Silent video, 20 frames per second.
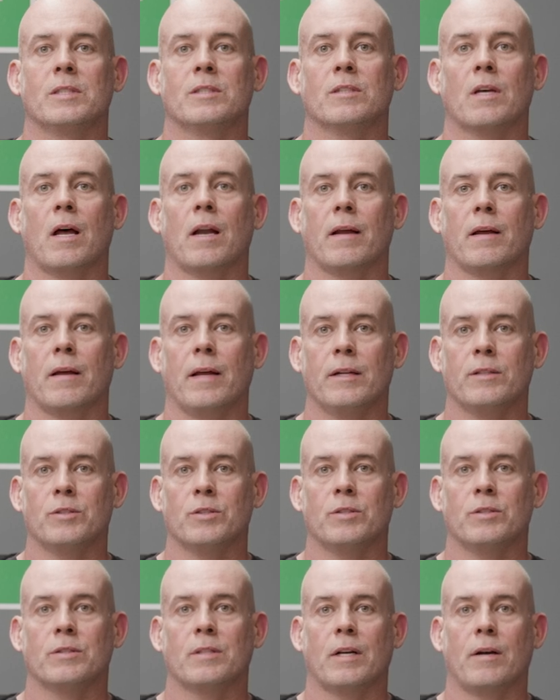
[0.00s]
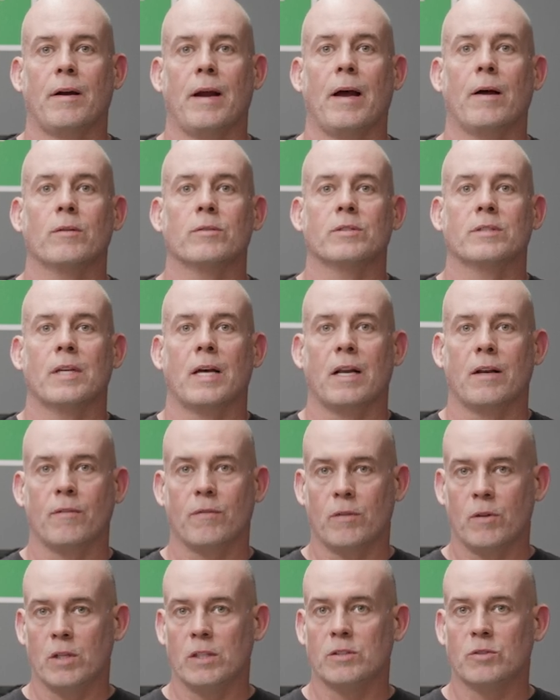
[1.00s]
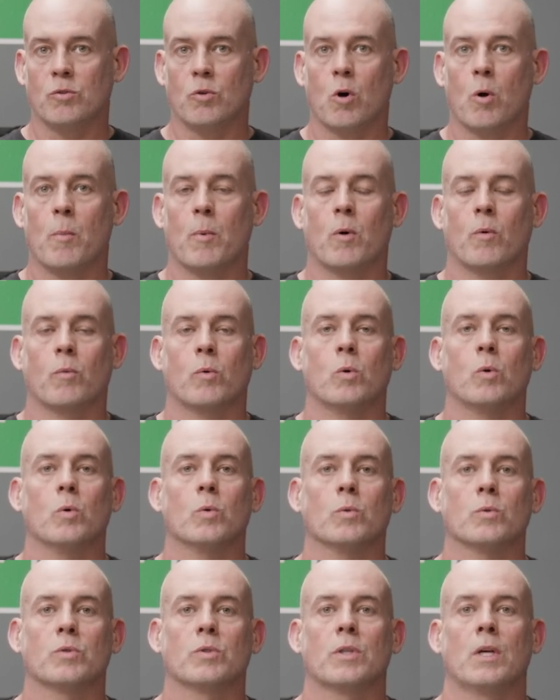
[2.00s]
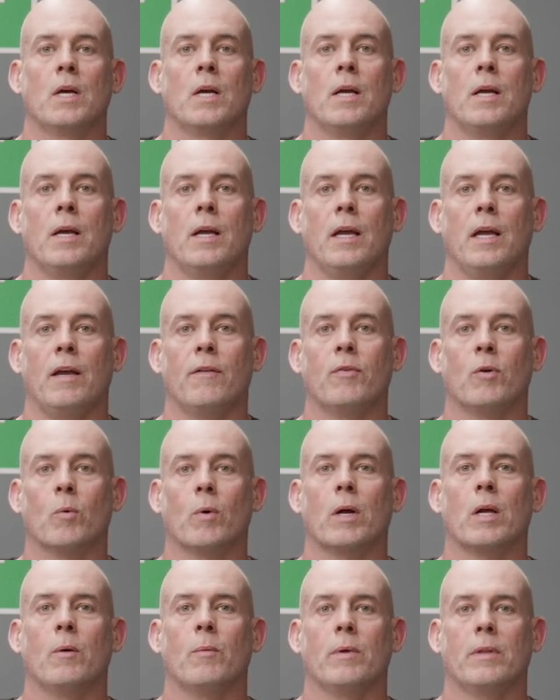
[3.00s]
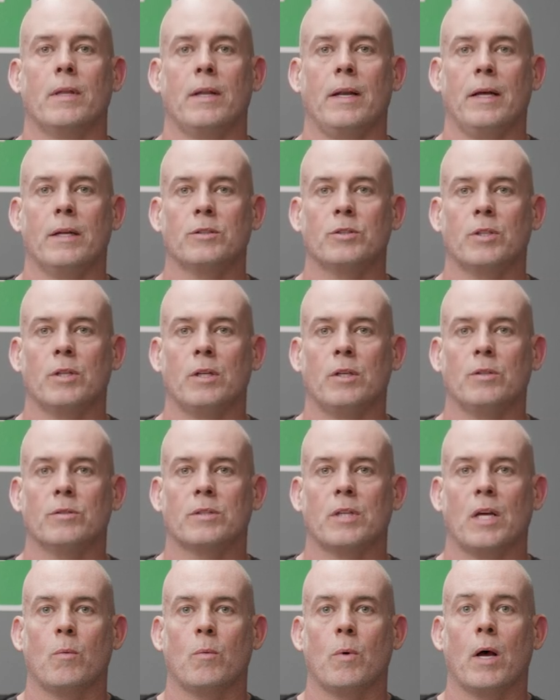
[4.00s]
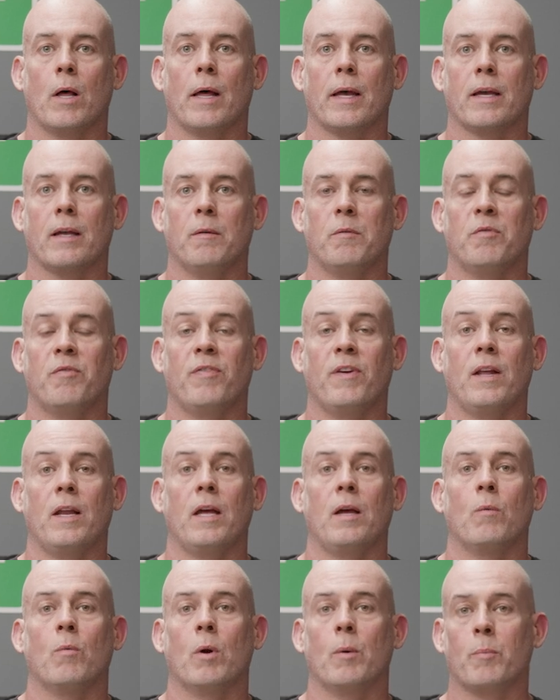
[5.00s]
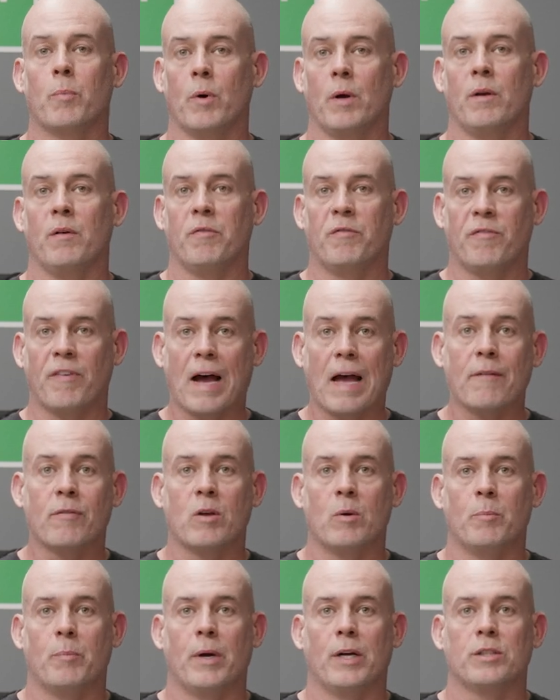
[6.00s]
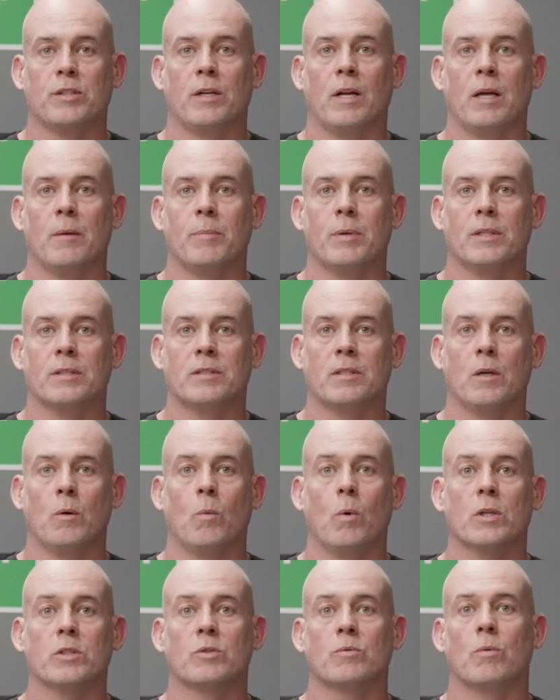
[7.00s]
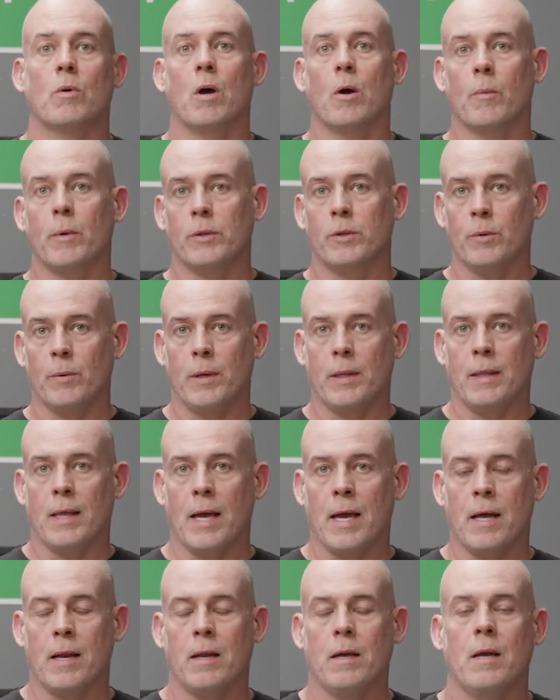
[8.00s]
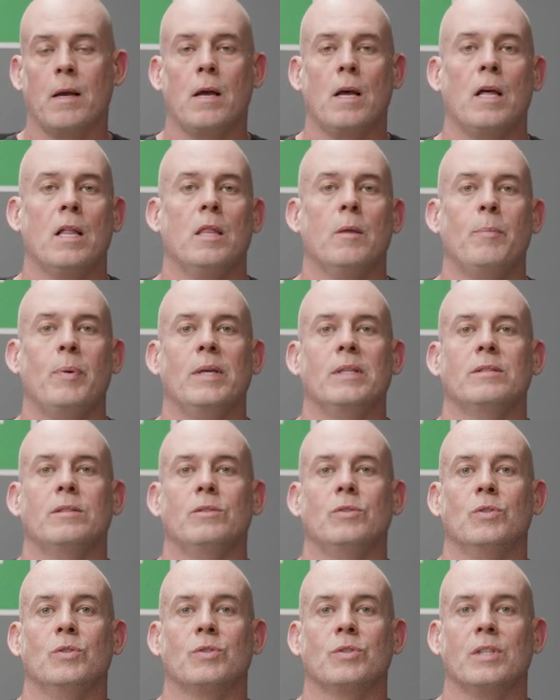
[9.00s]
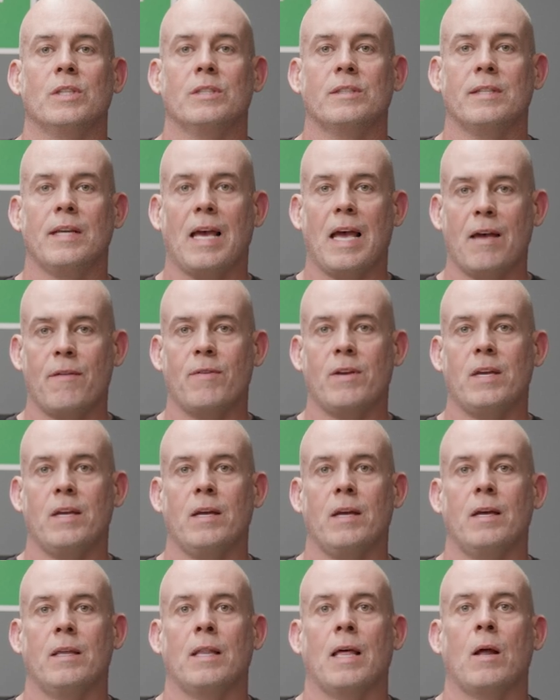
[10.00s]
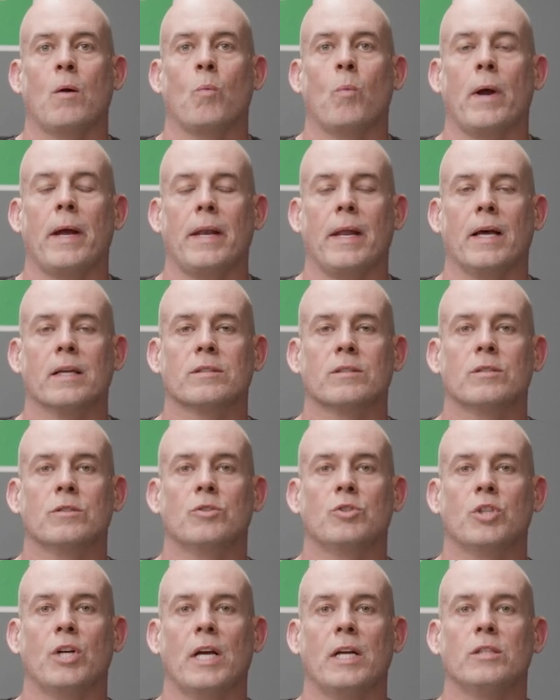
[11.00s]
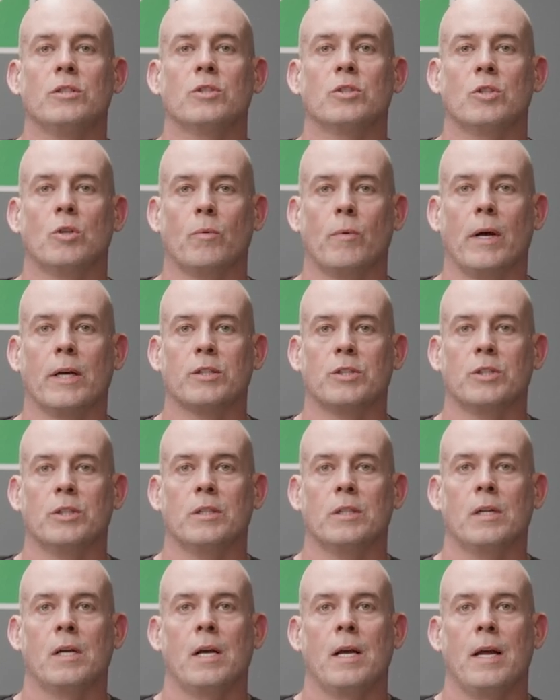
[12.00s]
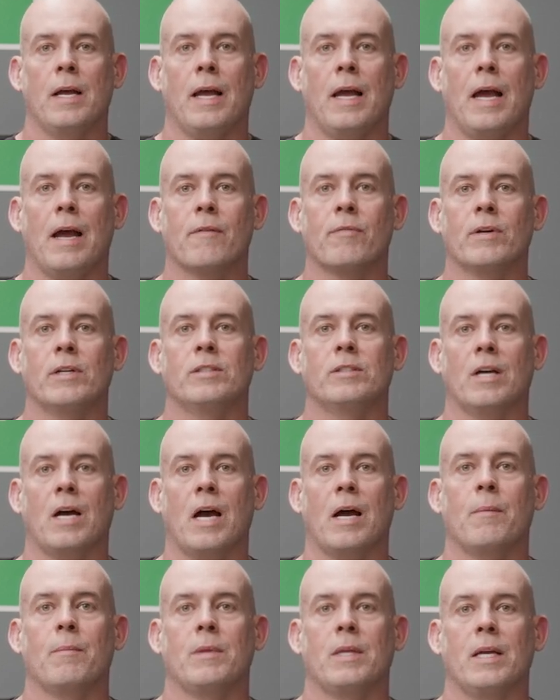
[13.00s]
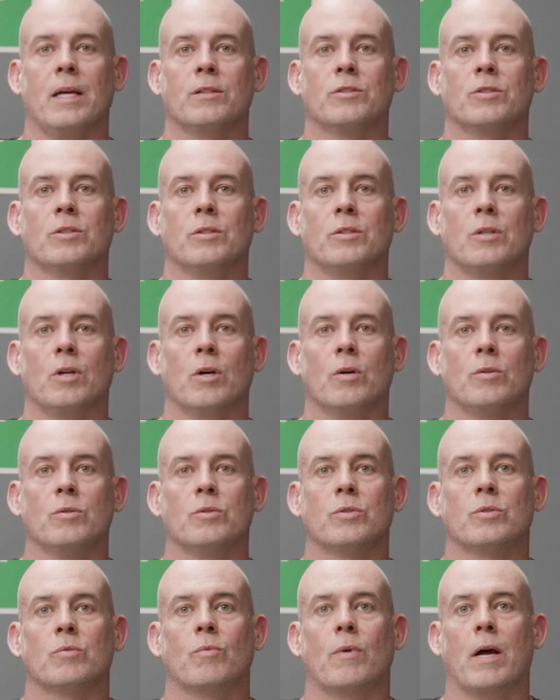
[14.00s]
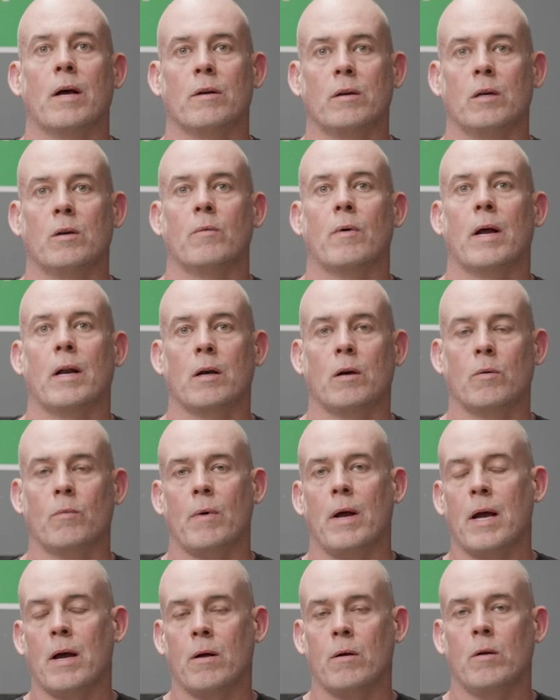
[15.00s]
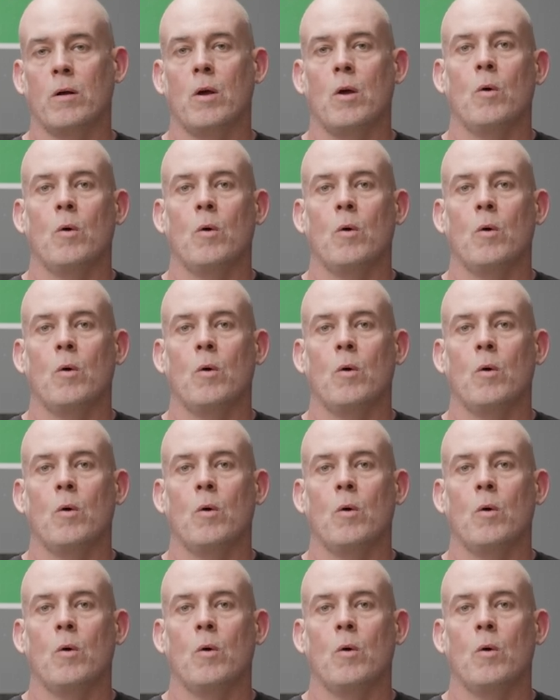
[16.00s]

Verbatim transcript: exotic engines that are outside of these normal rules. If you're working with an engine and you well, I can fit a one point five compression height piston, what's wrong with doing that? The piston just gets heavy and that weight has to change direction every time the engine goes round and round and round,